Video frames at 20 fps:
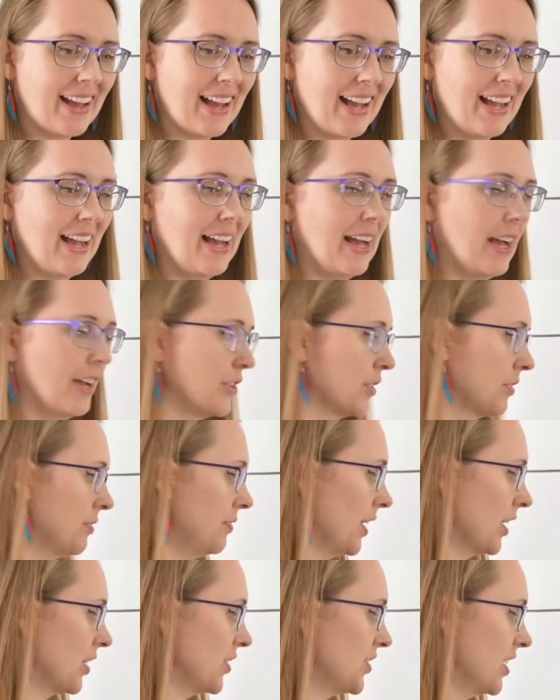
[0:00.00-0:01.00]
ah, your
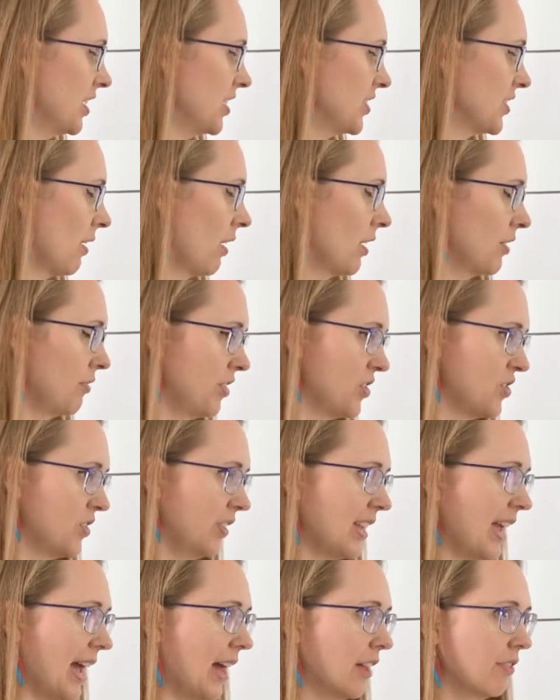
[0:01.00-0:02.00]
ferritin is
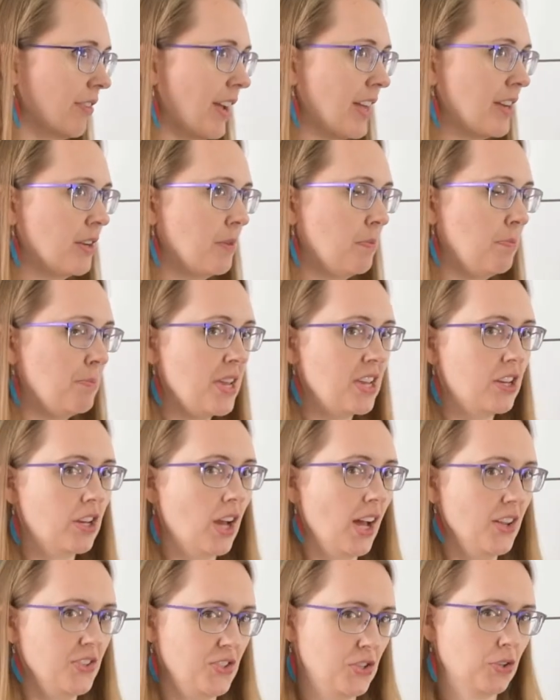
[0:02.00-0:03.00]
artificially elevated
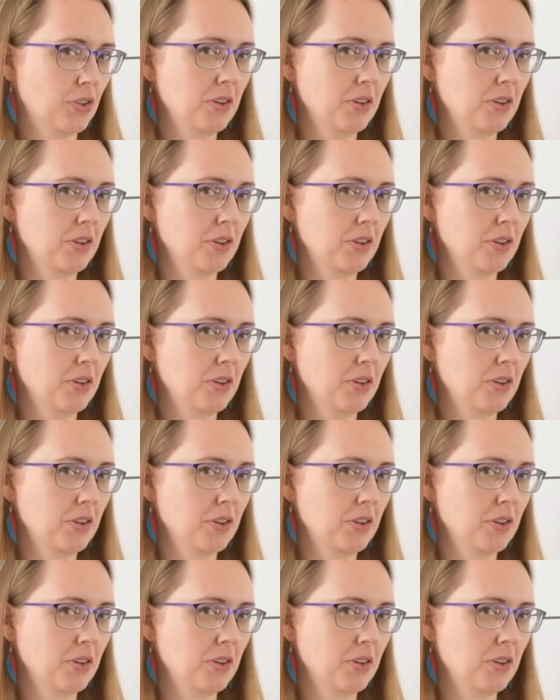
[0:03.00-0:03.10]
because you're